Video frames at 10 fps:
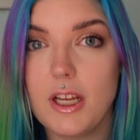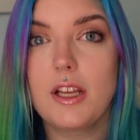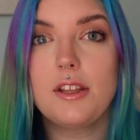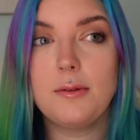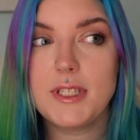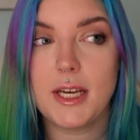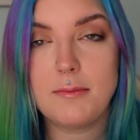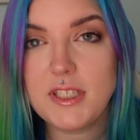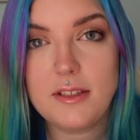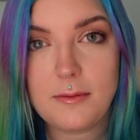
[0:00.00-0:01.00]
You
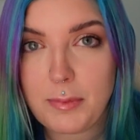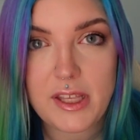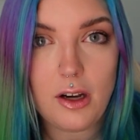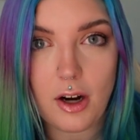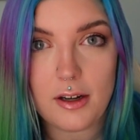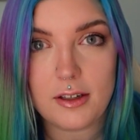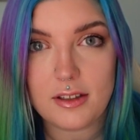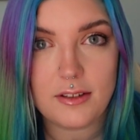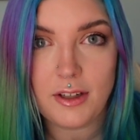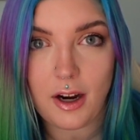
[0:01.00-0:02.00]
attempted to PR
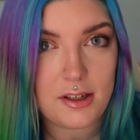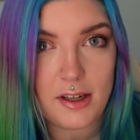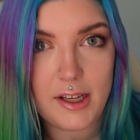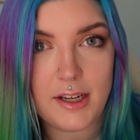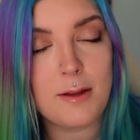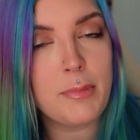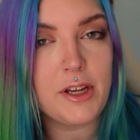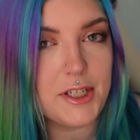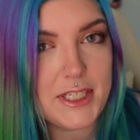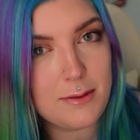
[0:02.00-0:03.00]
doctor it and
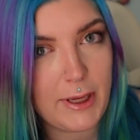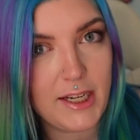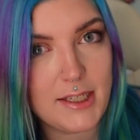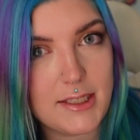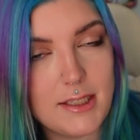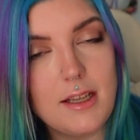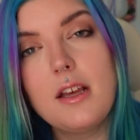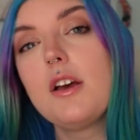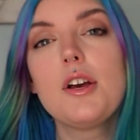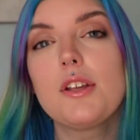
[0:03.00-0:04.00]
PR spin it.
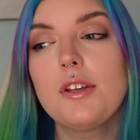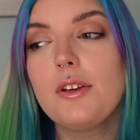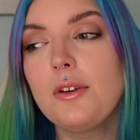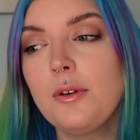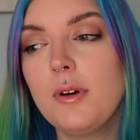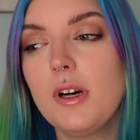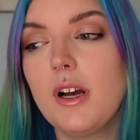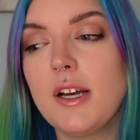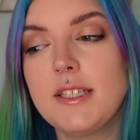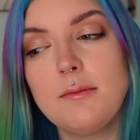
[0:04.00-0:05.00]
You
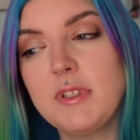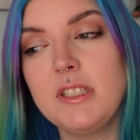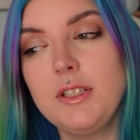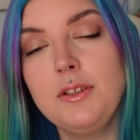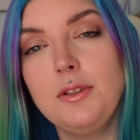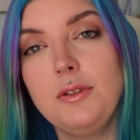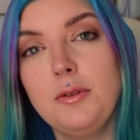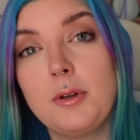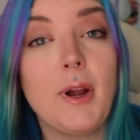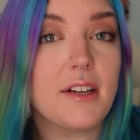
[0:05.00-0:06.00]
attempted
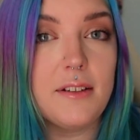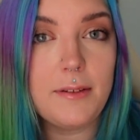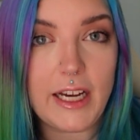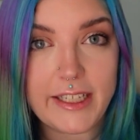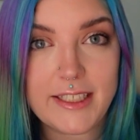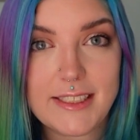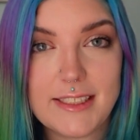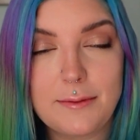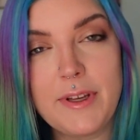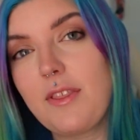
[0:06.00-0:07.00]
to rectify it
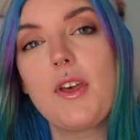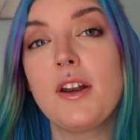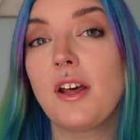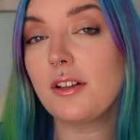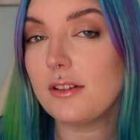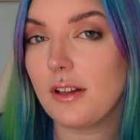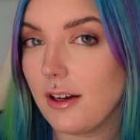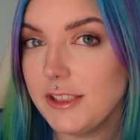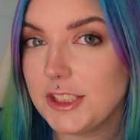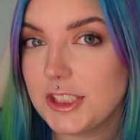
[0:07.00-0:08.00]
with another
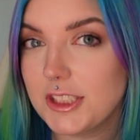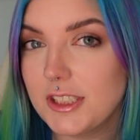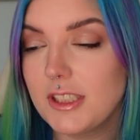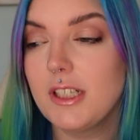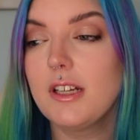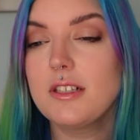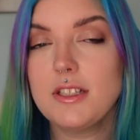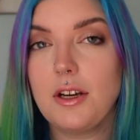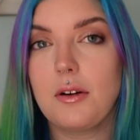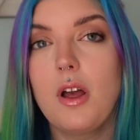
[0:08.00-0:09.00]
launch.
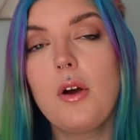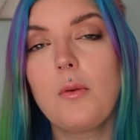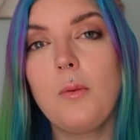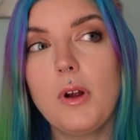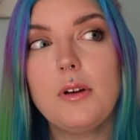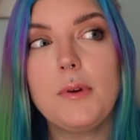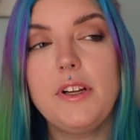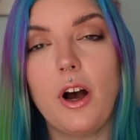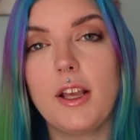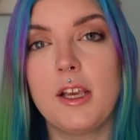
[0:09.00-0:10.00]
So, what are we
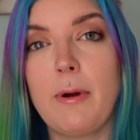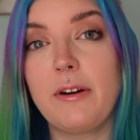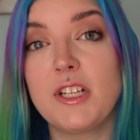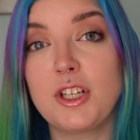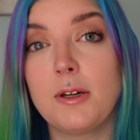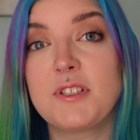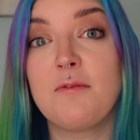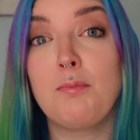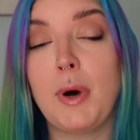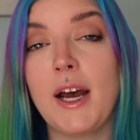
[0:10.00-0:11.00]
talking about in terms
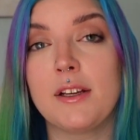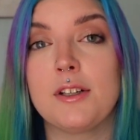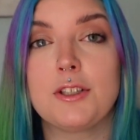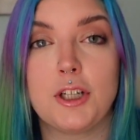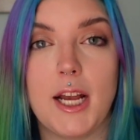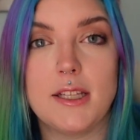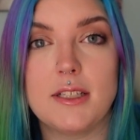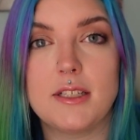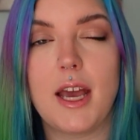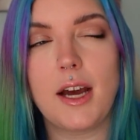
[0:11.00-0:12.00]
of buyer
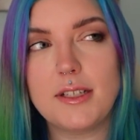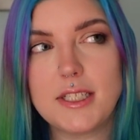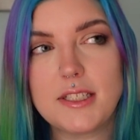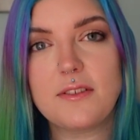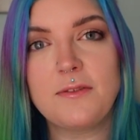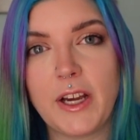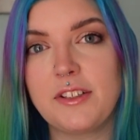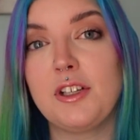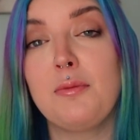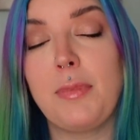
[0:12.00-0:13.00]
trends? How does this affect
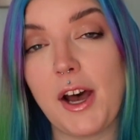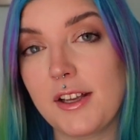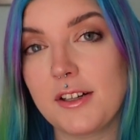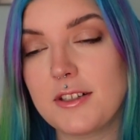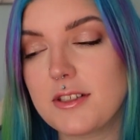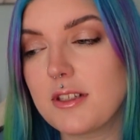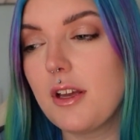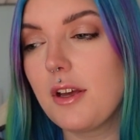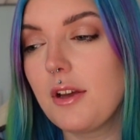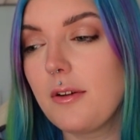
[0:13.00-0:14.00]
your buyers?
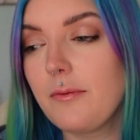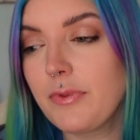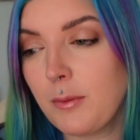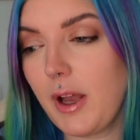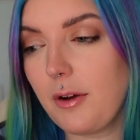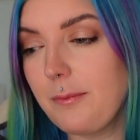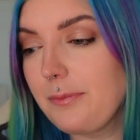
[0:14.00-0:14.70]
Well,